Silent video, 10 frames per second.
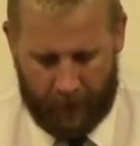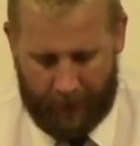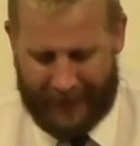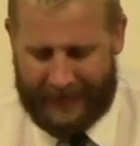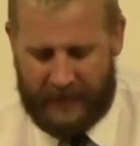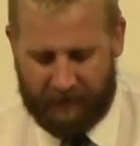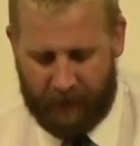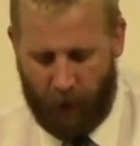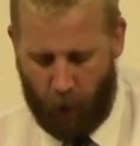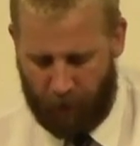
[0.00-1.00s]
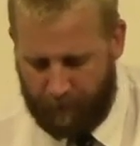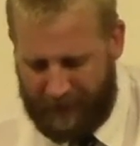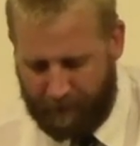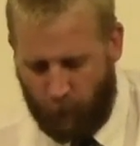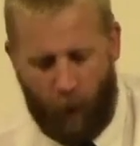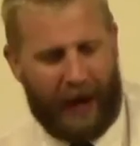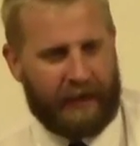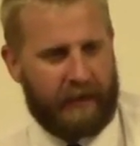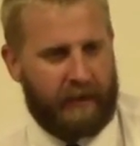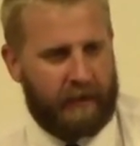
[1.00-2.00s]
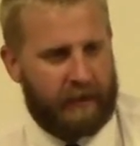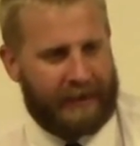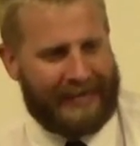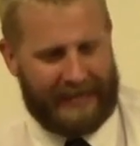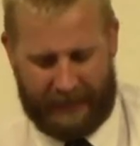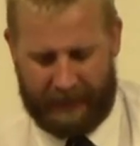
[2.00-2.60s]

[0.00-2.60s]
And even though the people wanted Gideon